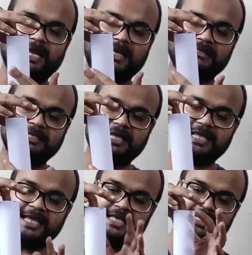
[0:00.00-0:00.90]
and
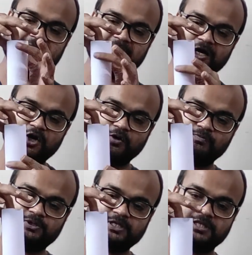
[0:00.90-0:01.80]
the area
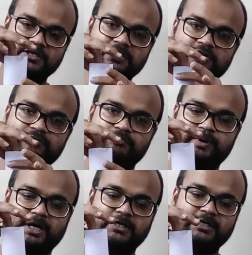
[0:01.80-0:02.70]
of this curved
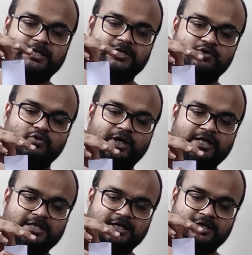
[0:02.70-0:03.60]
part is known
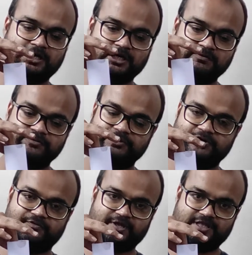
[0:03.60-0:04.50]
as the curved
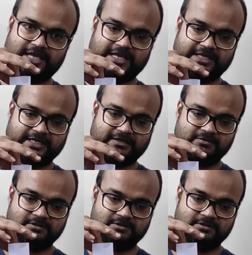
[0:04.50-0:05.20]
surface area.